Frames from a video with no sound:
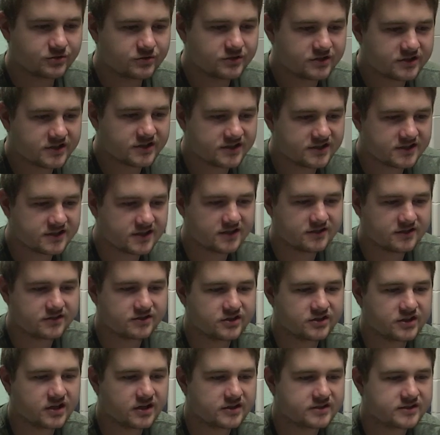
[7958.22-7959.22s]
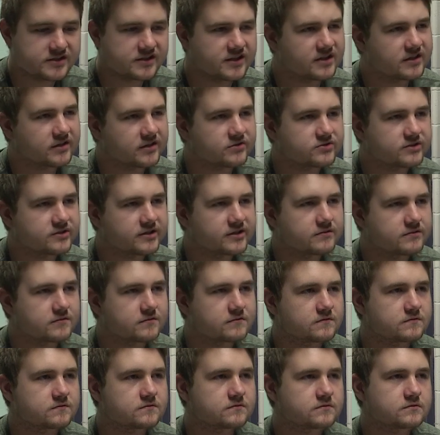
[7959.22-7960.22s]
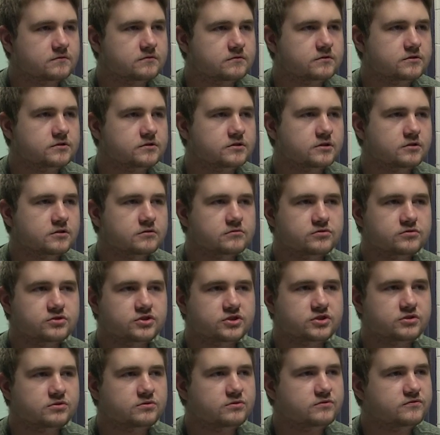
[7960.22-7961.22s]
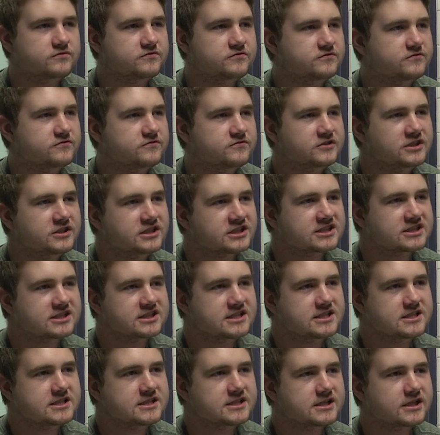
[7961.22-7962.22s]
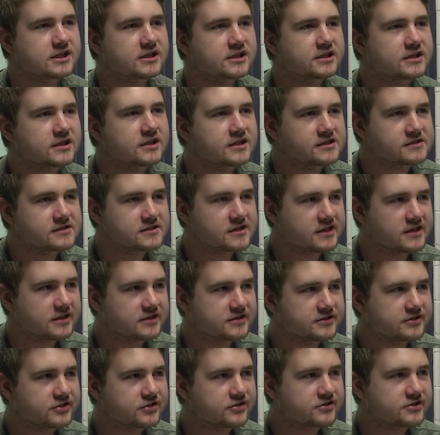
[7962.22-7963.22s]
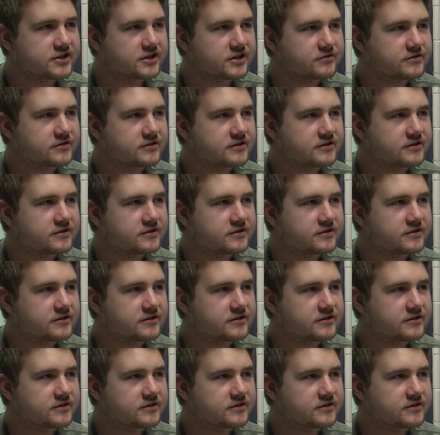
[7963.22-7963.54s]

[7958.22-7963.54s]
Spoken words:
soon as they said you got sick, I was like, don't you fucking dare. And it turns out...